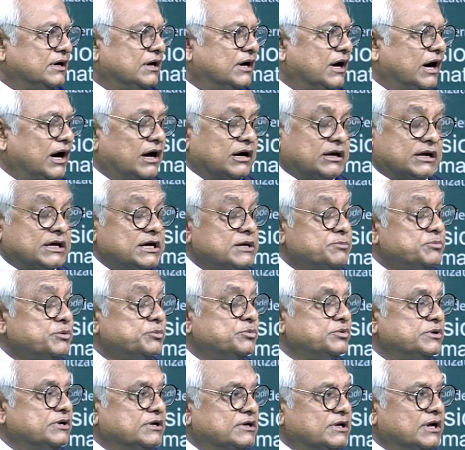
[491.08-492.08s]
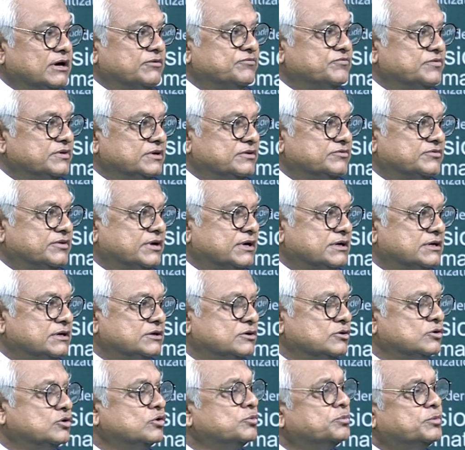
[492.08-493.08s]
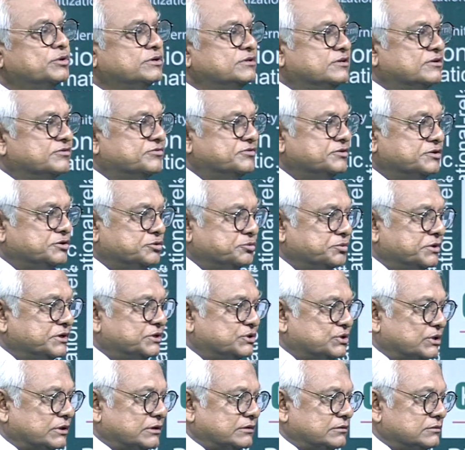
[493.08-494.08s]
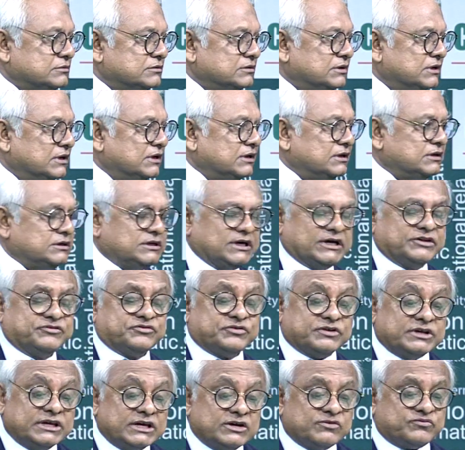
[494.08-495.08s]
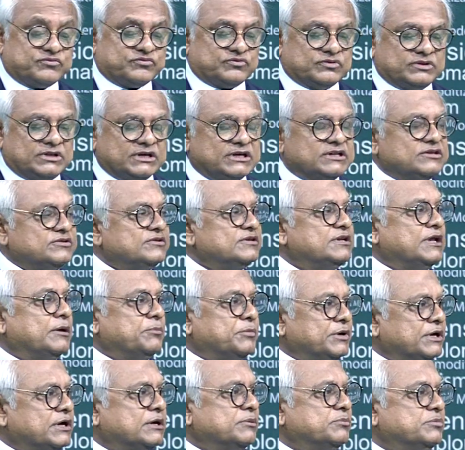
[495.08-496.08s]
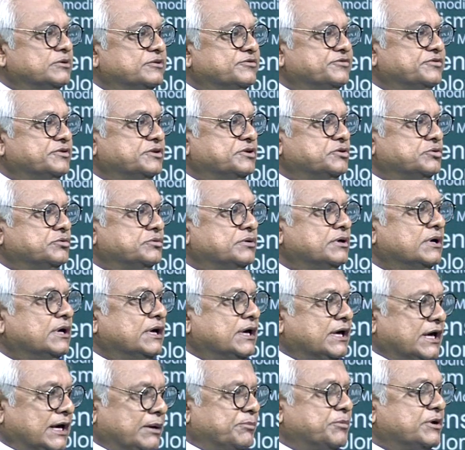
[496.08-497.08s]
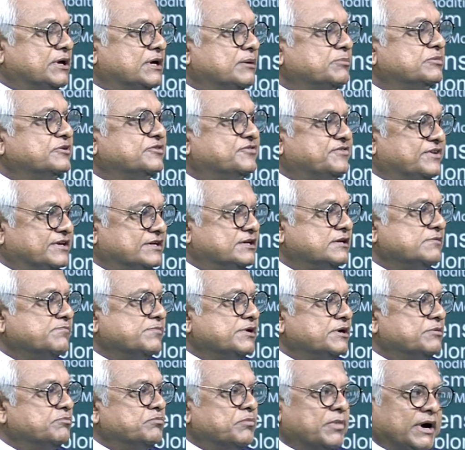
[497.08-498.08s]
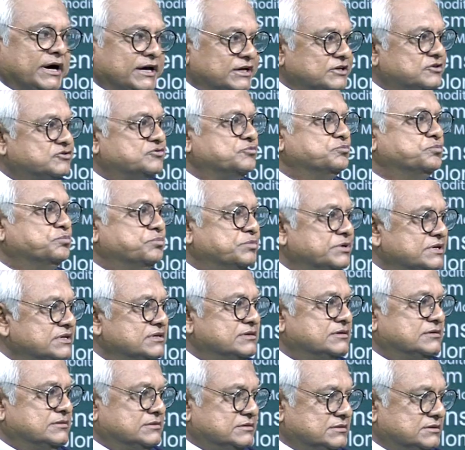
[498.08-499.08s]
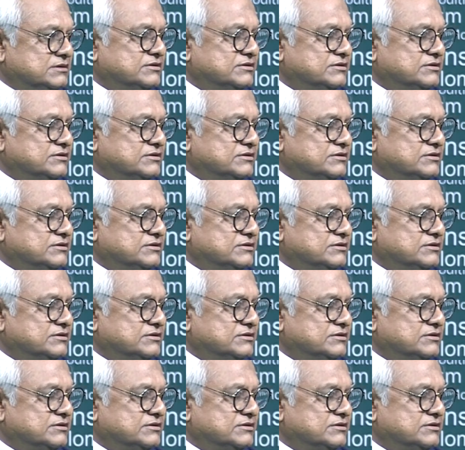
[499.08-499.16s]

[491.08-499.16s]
are capable enough exactly to cope with the situation. Yes, if there is an amicable settlement might be